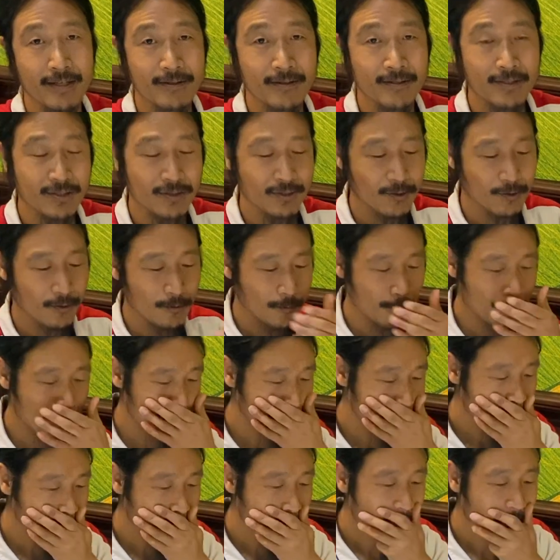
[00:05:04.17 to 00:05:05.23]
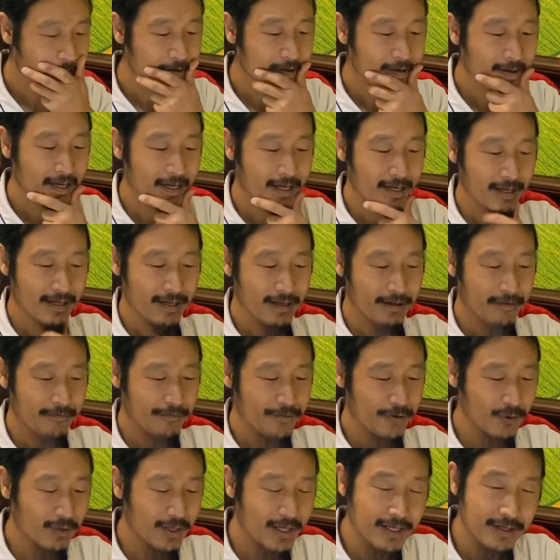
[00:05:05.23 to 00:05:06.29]
So I
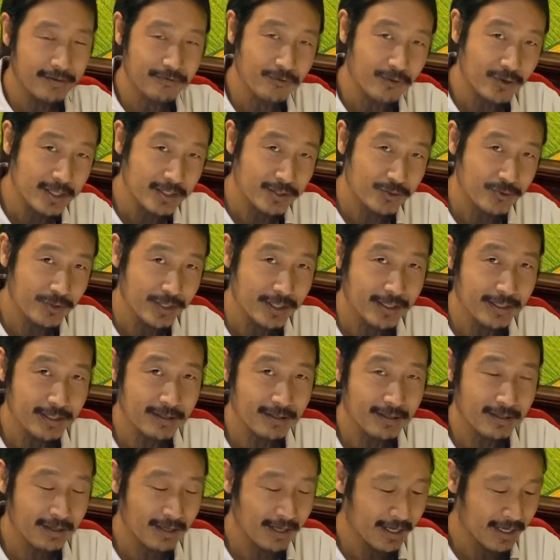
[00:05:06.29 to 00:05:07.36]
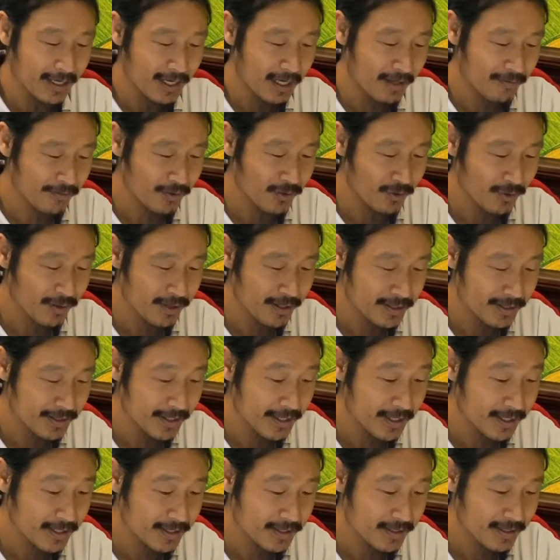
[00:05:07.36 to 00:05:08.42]
feel like frustrated. Like after all these
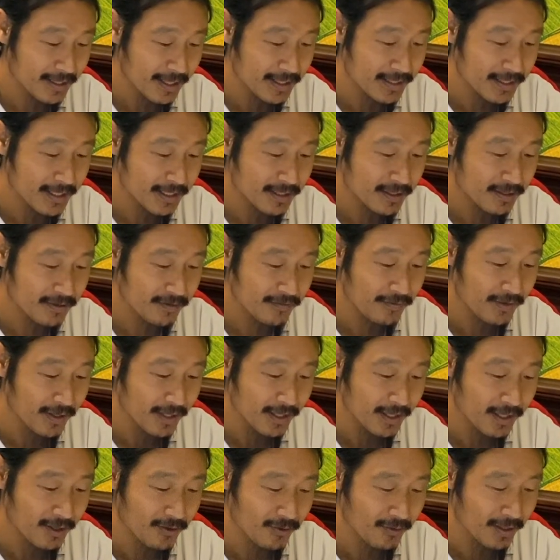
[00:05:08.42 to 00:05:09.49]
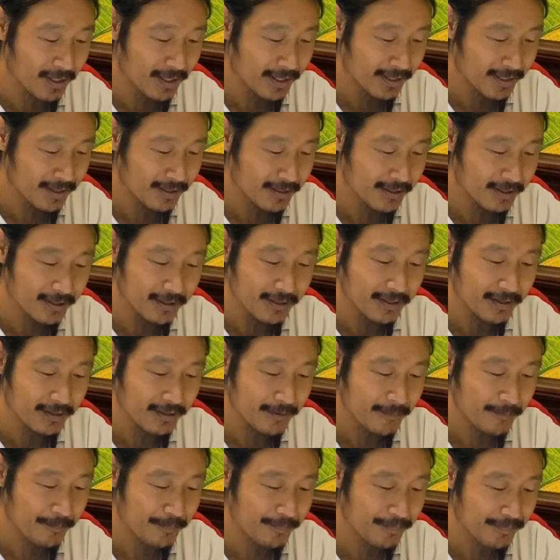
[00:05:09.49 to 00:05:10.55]
years, I just found out like
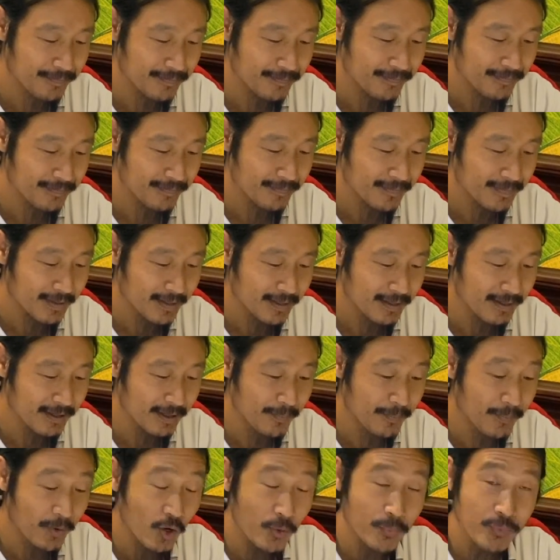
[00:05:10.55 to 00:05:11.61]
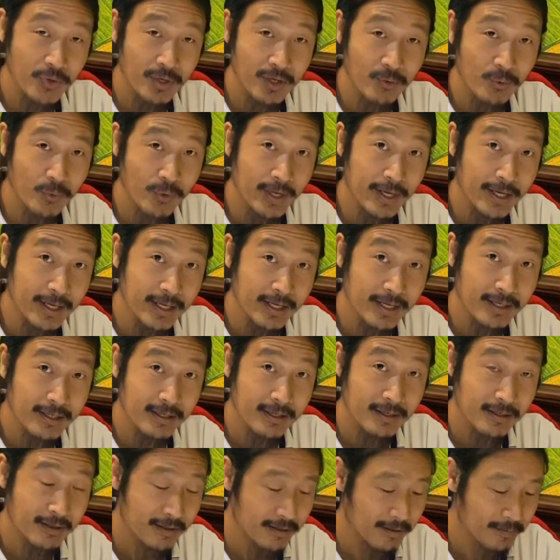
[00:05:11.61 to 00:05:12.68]
the popular way,
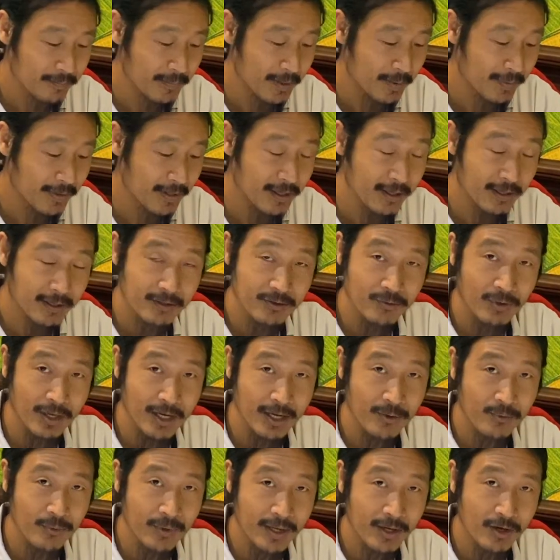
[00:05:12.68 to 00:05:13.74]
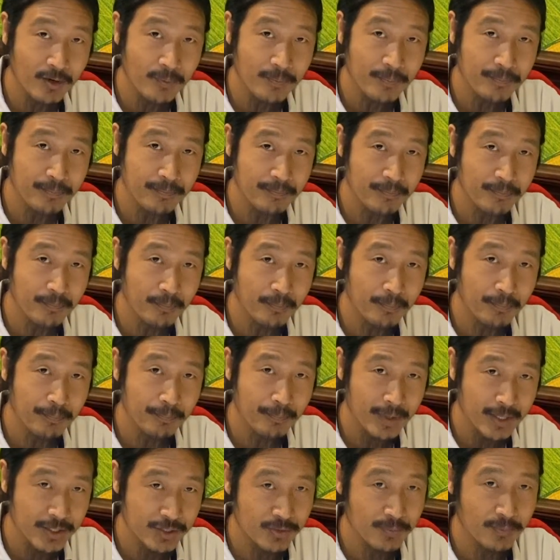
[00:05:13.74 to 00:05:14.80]
maybe the right way, or
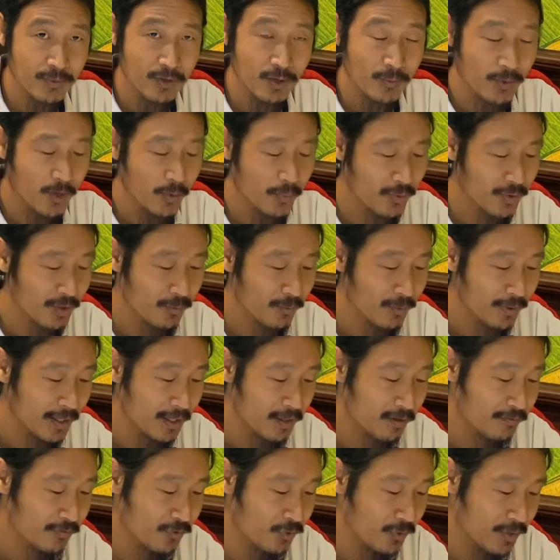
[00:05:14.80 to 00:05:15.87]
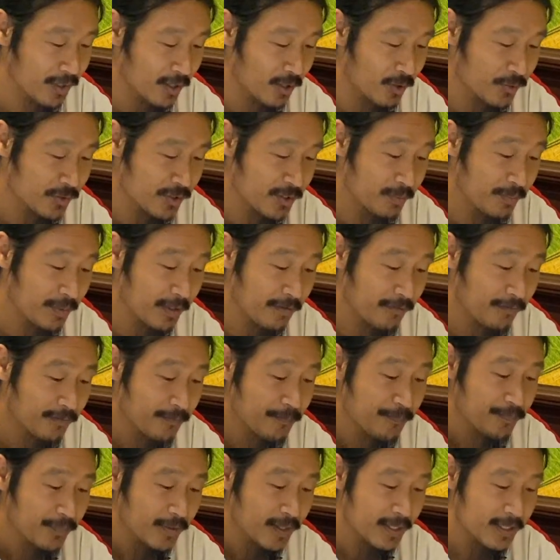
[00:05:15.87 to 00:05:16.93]
much more popular way of doing orange beef
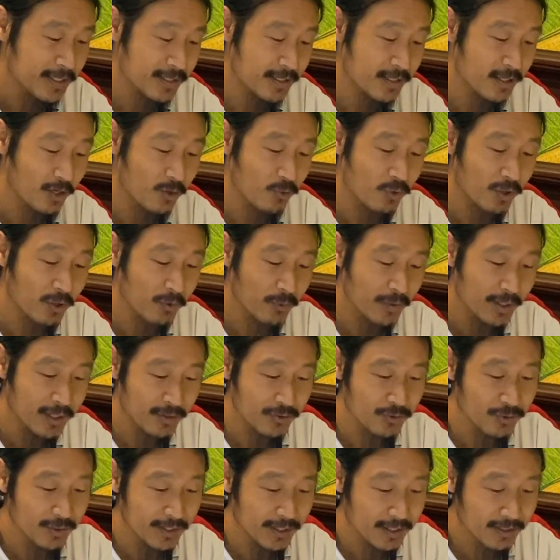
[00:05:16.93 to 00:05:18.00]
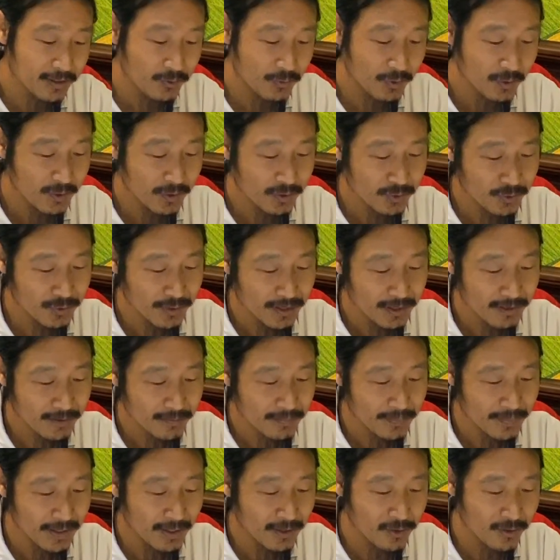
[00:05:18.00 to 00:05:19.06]
is not what we were doing
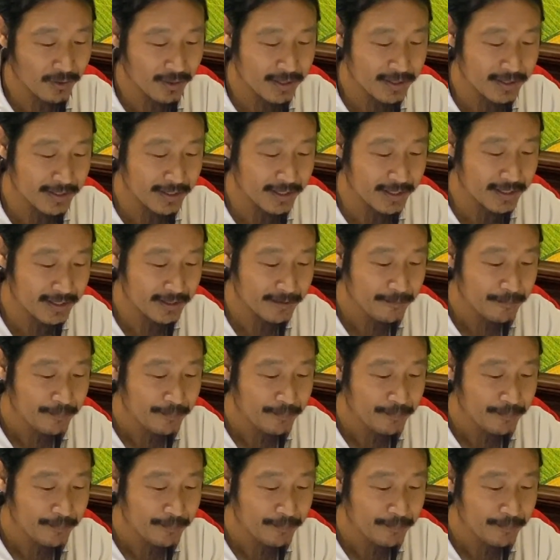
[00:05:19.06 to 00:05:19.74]
being all this year.